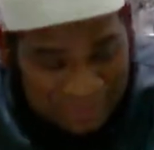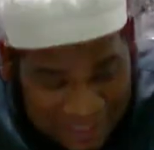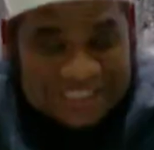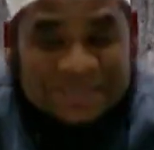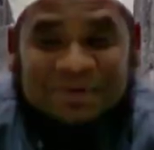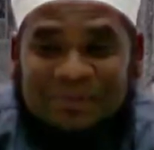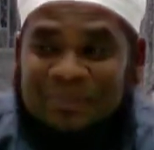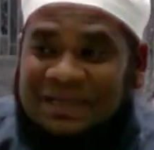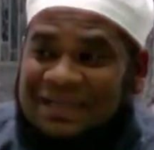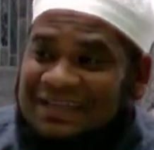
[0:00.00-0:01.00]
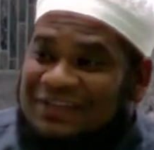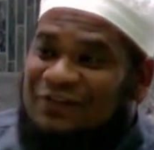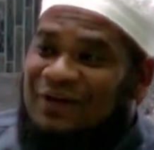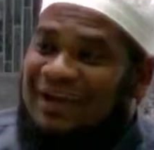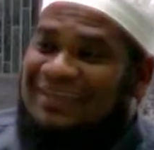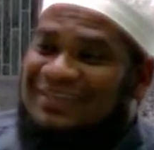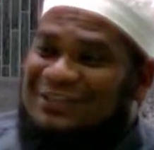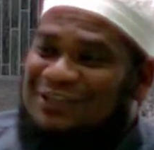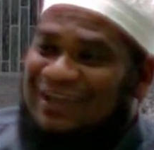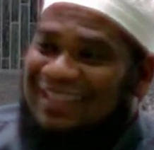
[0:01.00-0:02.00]
the maximum period for
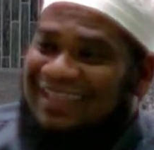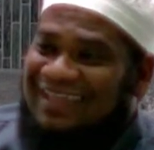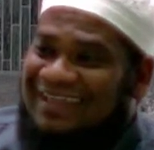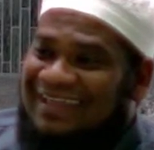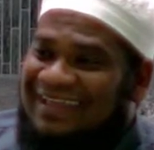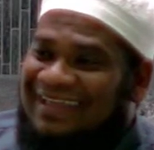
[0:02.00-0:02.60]
hayd, inshallah,